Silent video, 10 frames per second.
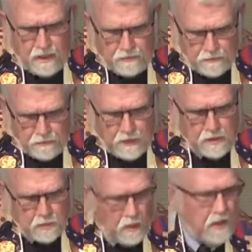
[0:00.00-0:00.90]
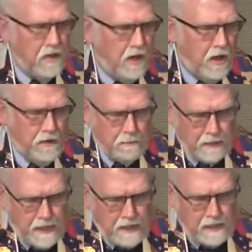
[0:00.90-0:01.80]
of the fresh water on the
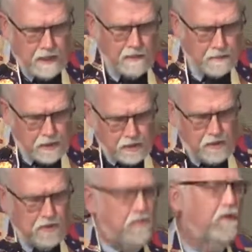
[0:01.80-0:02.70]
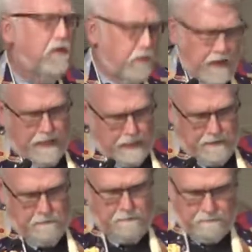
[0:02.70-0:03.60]
planet can be used for drinking.